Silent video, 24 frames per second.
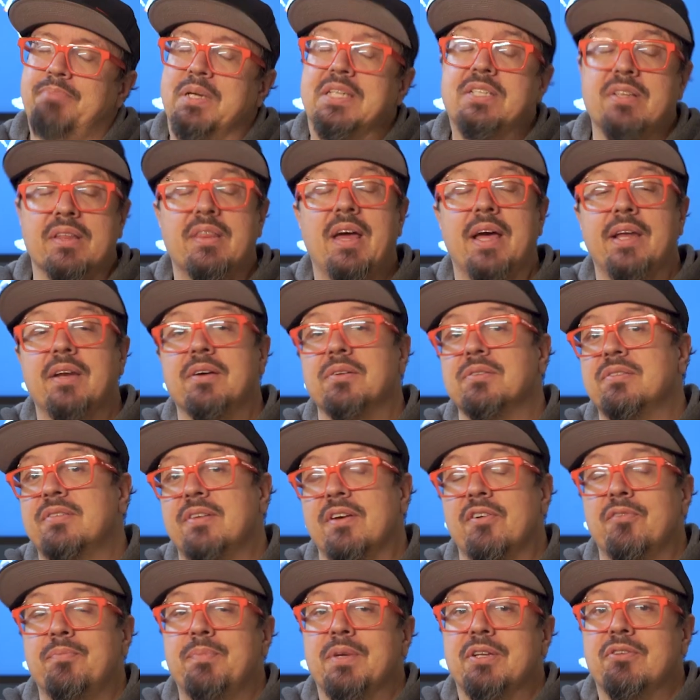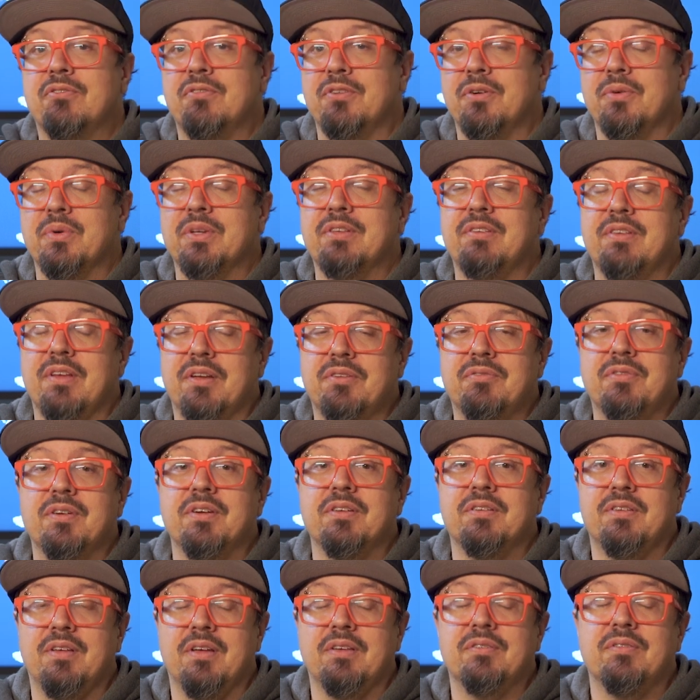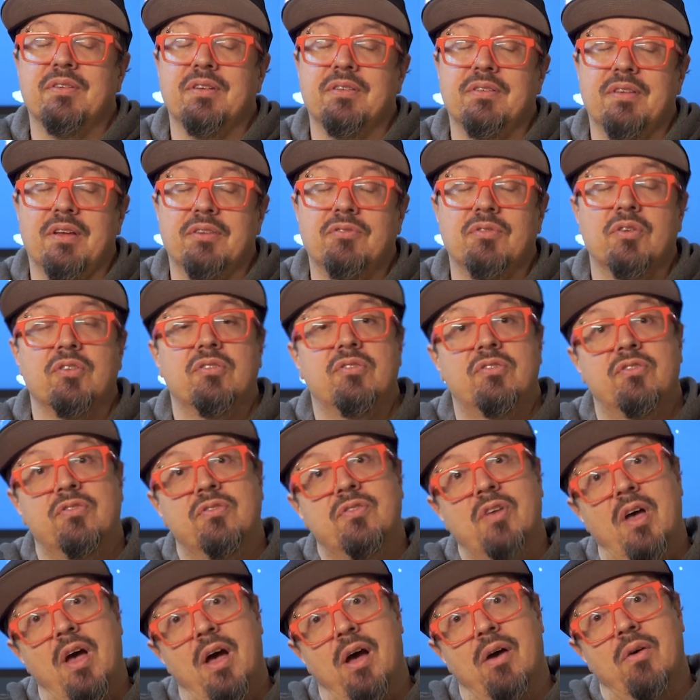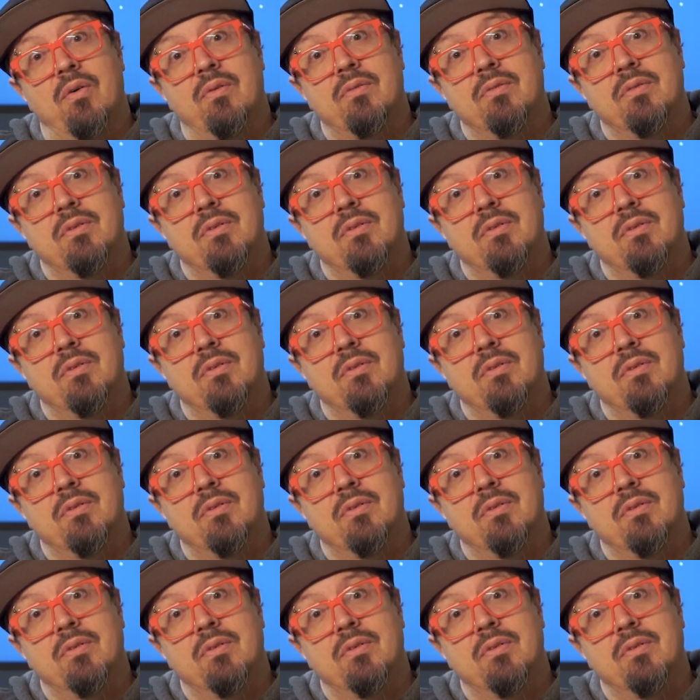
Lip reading: But to thine own self be true, etc., etc., etc. So,